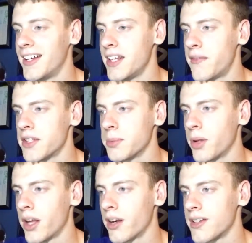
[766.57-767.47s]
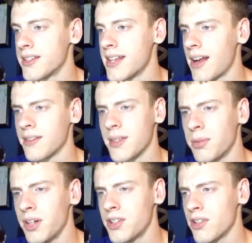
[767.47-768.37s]
defensive player is announced. I'm
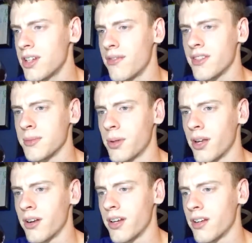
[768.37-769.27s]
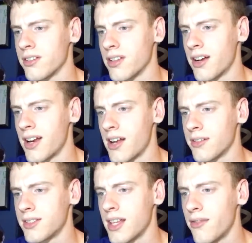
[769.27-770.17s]
pretty sure defensive player of the year is not
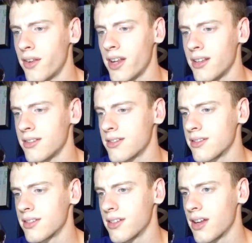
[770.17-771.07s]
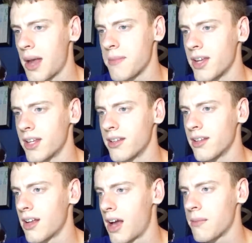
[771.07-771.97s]
announced. If it is,
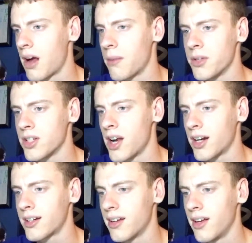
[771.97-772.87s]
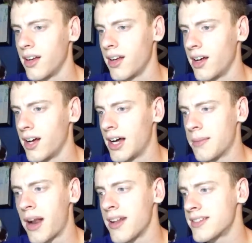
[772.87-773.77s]
I'll be shocked.
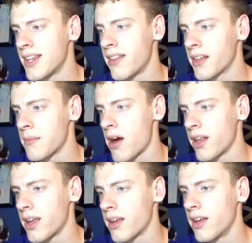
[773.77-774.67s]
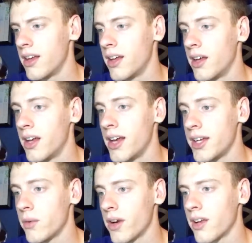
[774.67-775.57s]
But I didn't see anything about it yet.
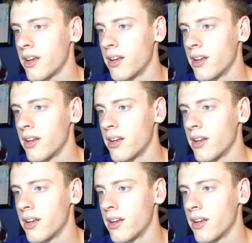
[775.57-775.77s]
Anyway,